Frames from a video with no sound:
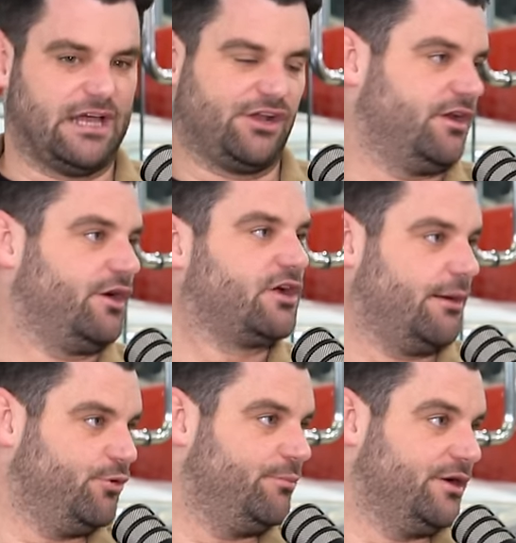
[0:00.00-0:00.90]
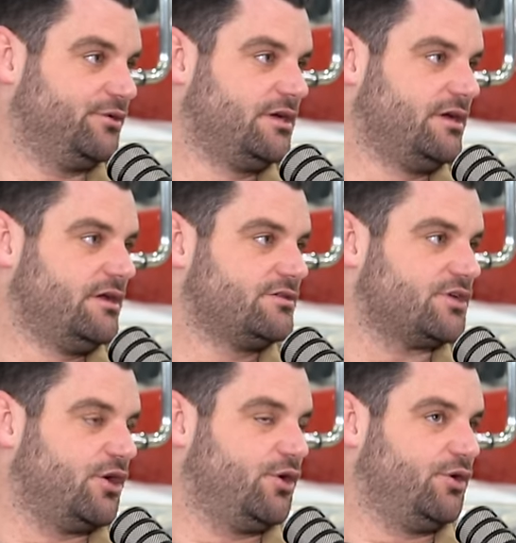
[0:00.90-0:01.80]
I don't know, a couple mil.
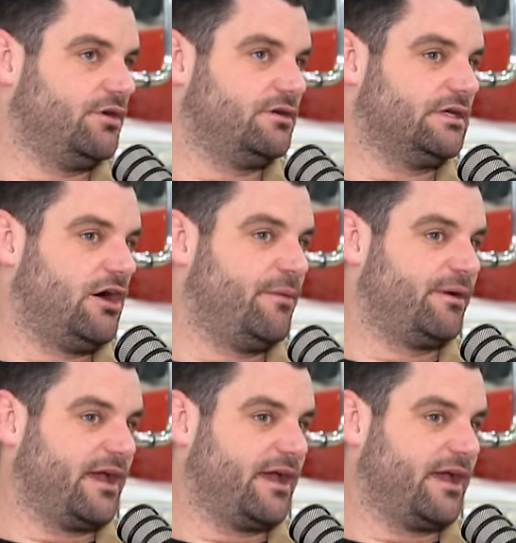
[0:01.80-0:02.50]
So I